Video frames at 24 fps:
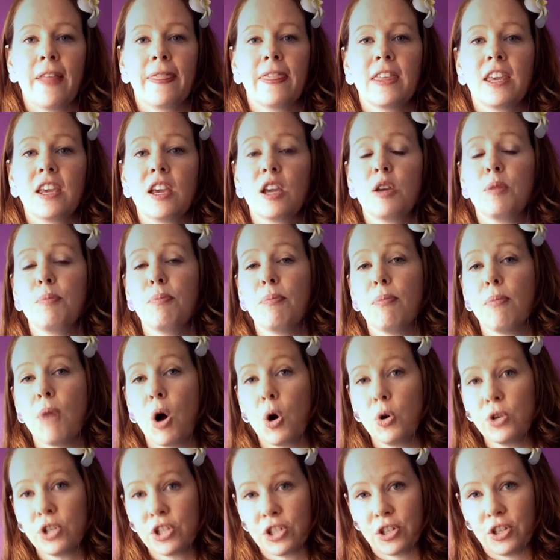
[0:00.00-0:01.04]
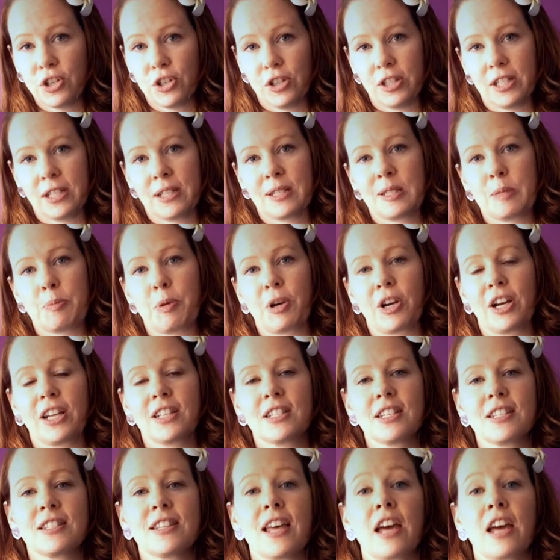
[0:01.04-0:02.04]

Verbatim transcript: The emotional experience is